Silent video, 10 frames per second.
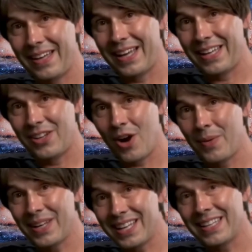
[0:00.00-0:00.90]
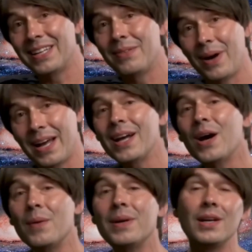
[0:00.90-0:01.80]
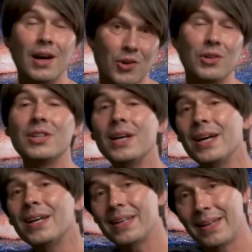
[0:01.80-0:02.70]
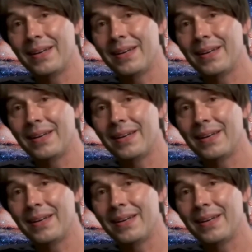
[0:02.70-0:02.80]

is dominated by carbon dioxide.